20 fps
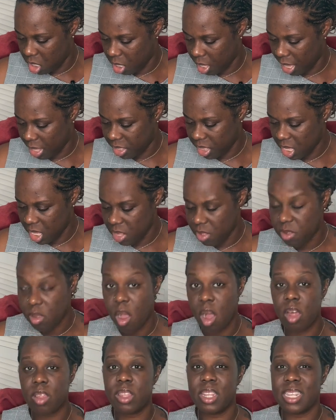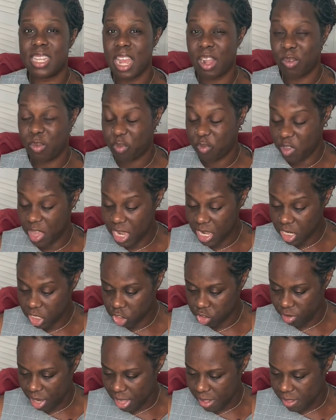I think it's called the Delphina
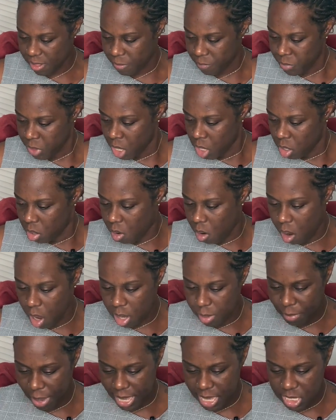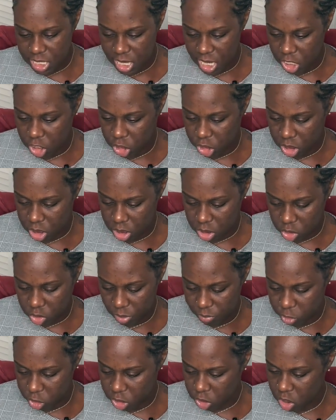Dress, caught my attention. So
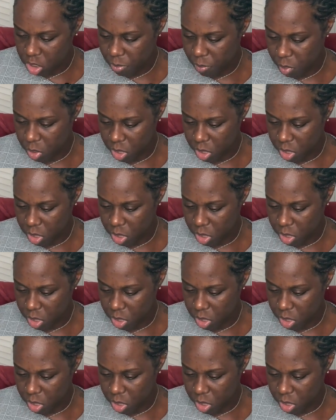I'm just going to